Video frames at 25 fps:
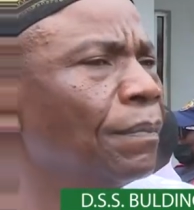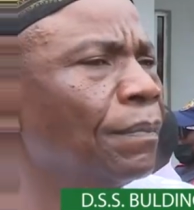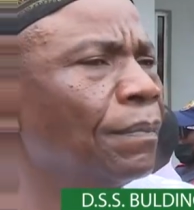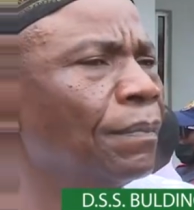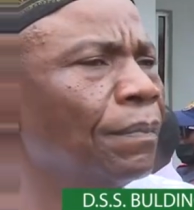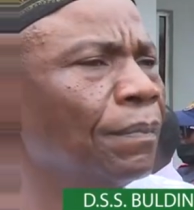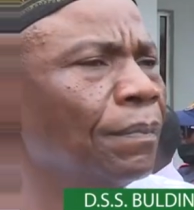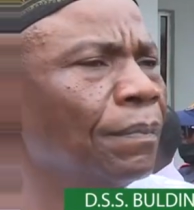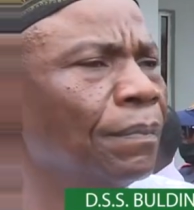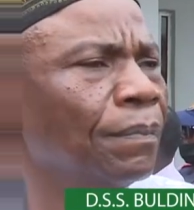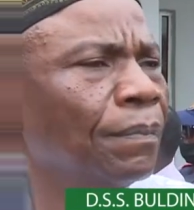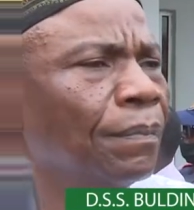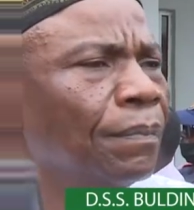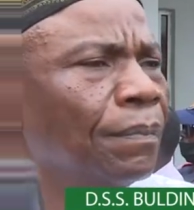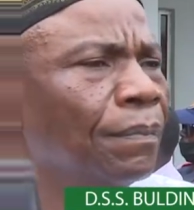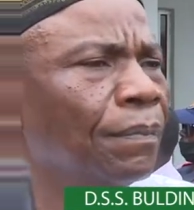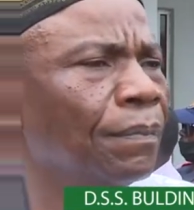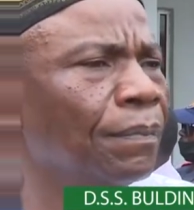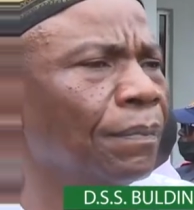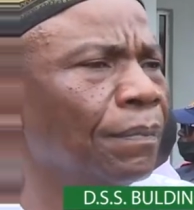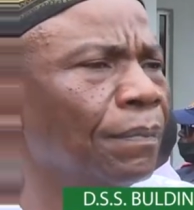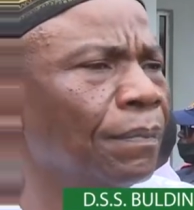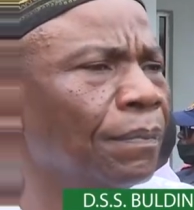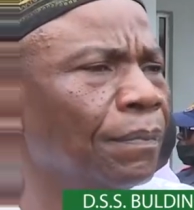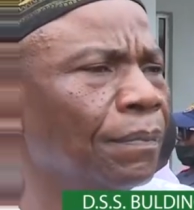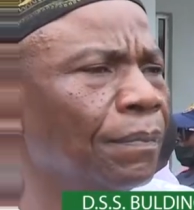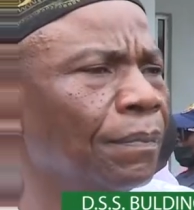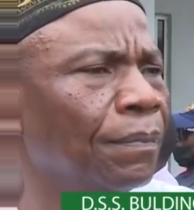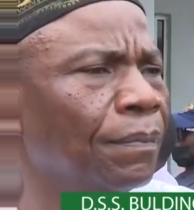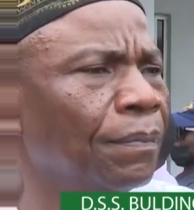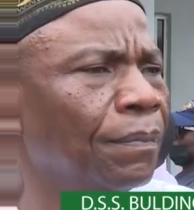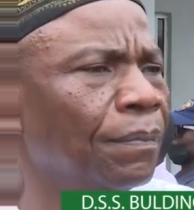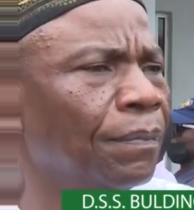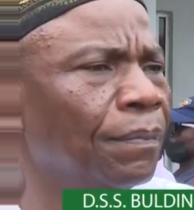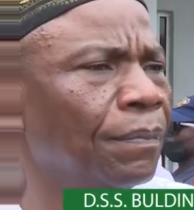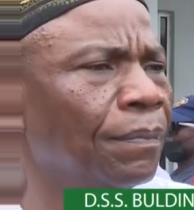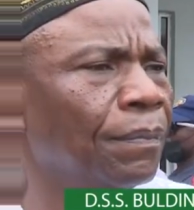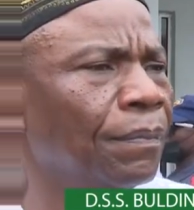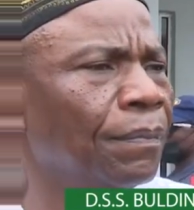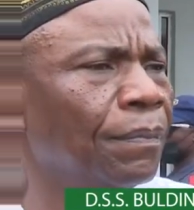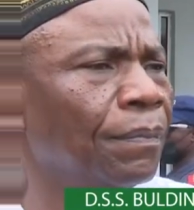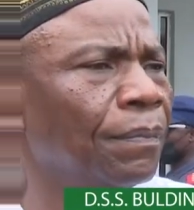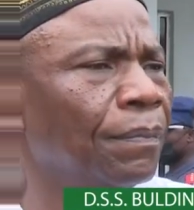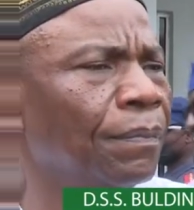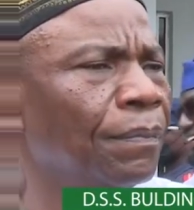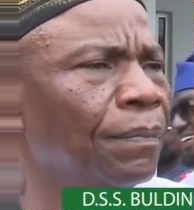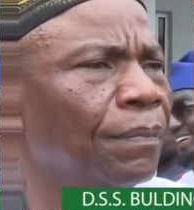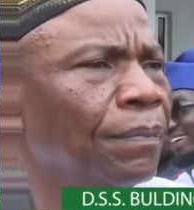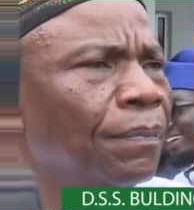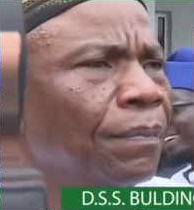
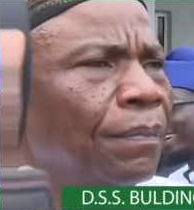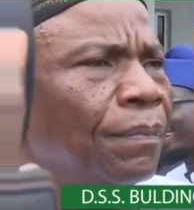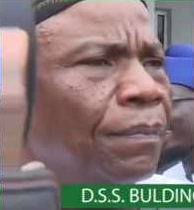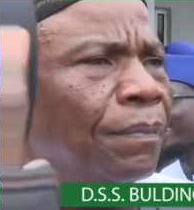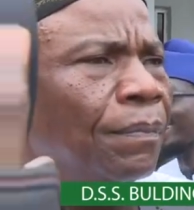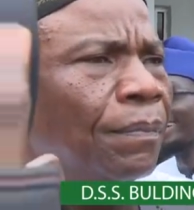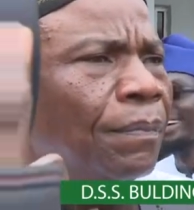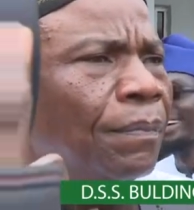(silent)